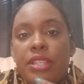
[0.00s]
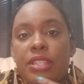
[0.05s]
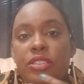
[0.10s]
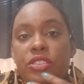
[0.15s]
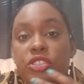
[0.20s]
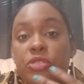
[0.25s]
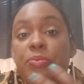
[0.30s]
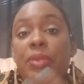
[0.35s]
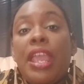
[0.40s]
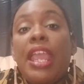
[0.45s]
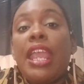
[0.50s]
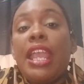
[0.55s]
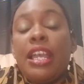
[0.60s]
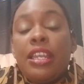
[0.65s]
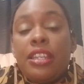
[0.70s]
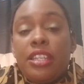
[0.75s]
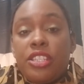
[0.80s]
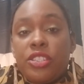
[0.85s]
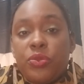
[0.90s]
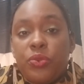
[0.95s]

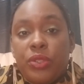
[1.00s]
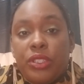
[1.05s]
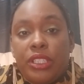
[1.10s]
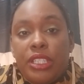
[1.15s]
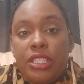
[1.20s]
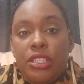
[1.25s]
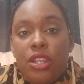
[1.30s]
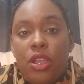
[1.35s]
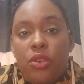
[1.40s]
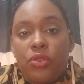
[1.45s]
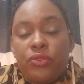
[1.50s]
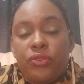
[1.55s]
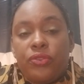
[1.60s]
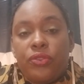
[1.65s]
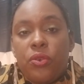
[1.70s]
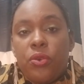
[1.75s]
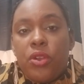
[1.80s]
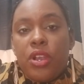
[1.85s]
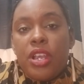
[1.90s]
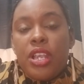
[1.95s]
Japan is really known
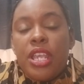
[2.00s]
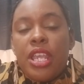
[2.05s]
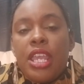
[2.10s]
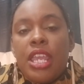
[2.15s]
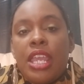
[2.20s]
for.